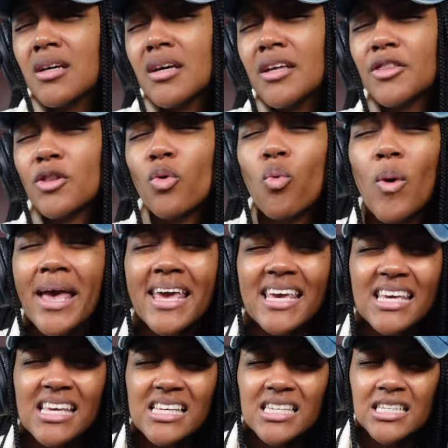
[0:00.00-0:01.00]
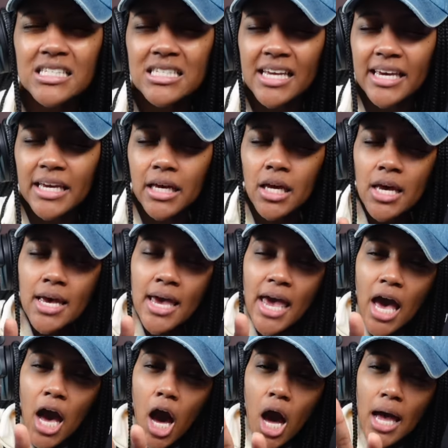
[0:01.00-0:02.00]
The way he's like
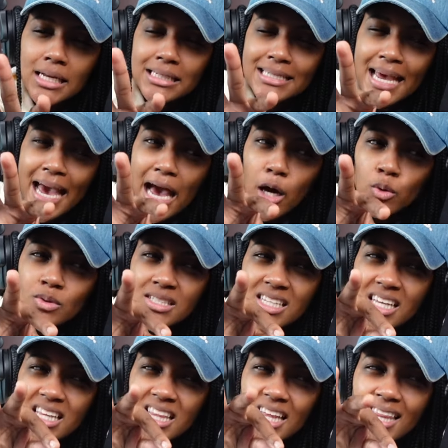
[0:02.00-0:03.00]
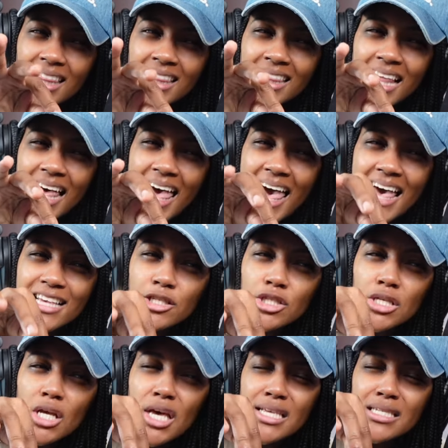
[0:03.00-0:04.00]
down to the
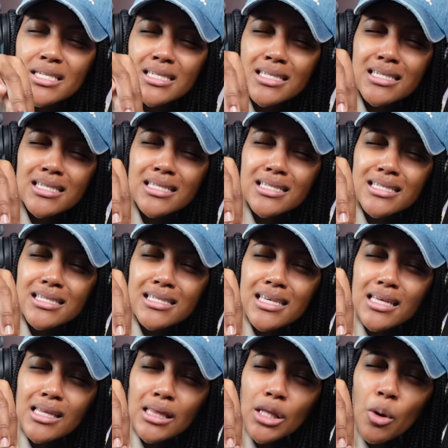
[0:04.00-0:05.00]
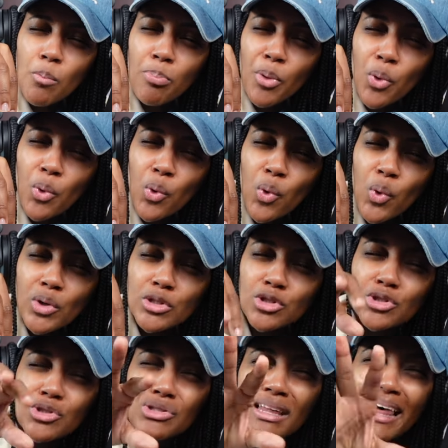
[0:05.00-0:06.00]
last syllable,
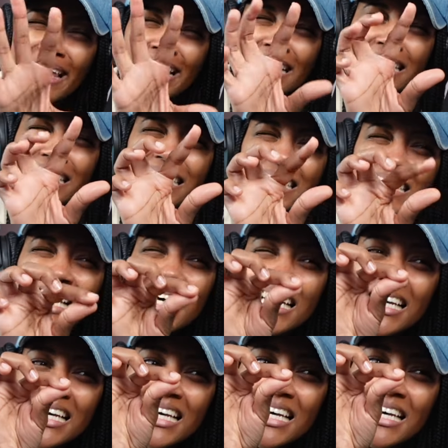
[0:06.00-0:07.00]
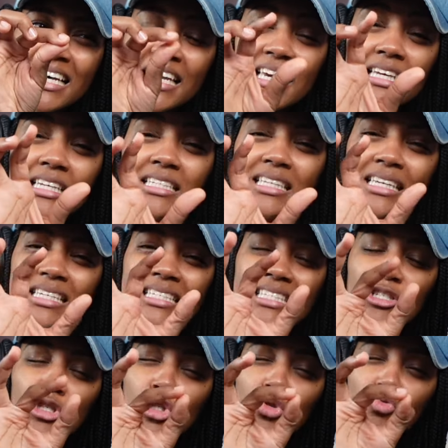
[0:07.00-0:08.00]
like he's
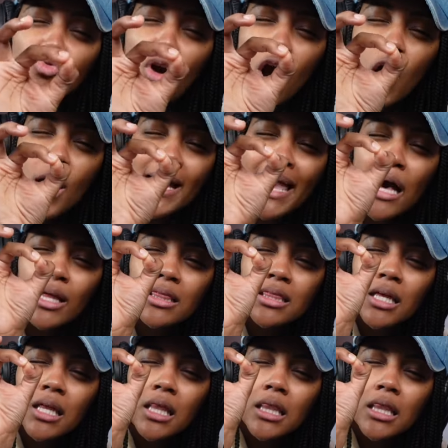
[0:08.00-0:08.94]
drawing out the